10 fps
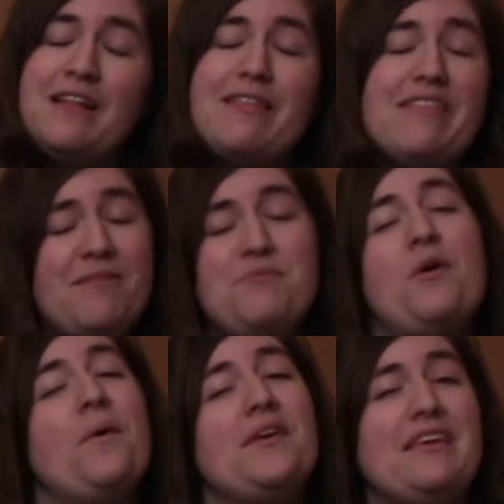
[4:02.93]
Let them
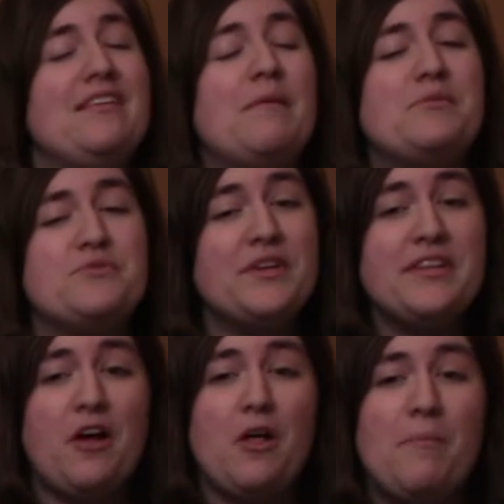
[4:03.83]
know what Key Club is
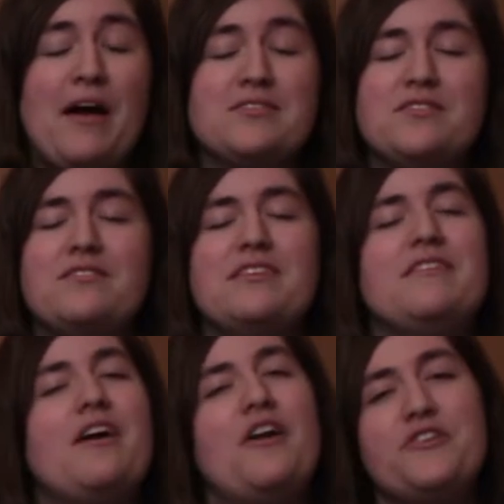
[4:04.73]
really all about so
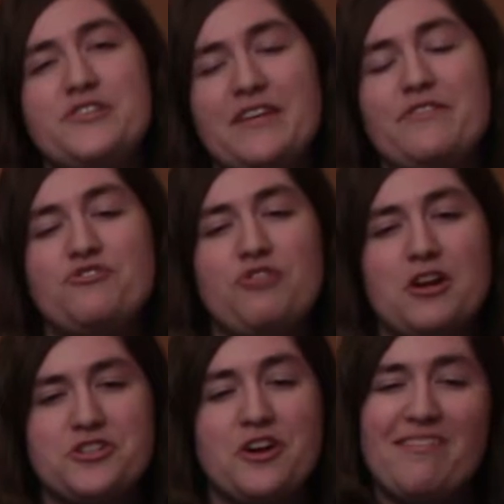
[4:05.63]
they understand the
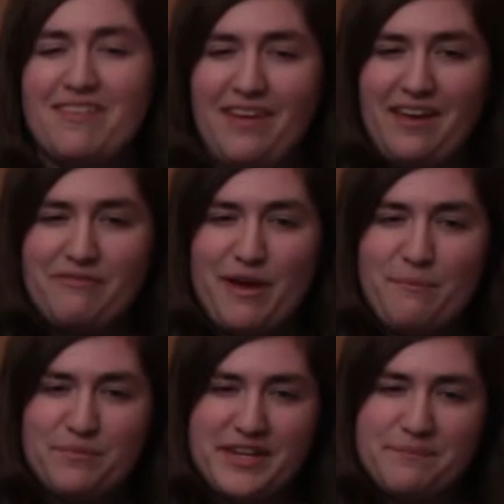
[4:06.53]
structure and the K
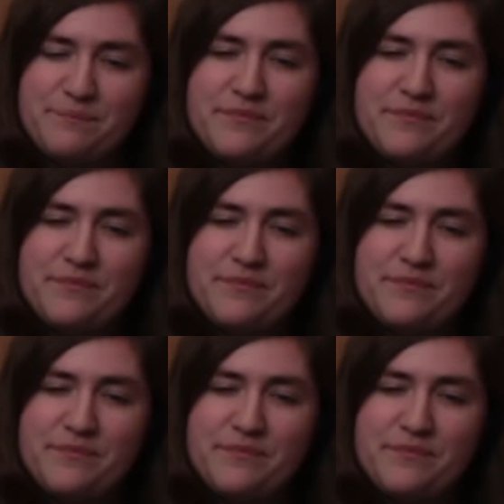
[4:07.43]
family.